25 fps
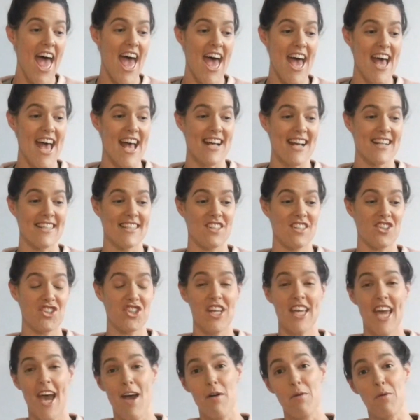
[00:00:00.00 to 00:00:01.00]
And
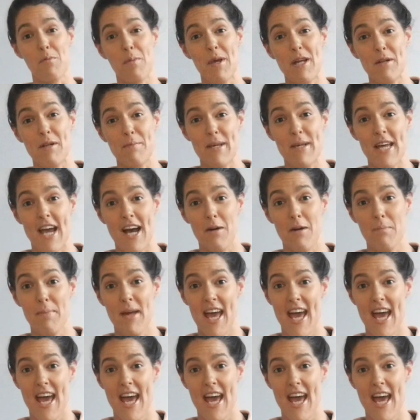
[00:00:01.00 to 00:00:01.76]
she came and picked me up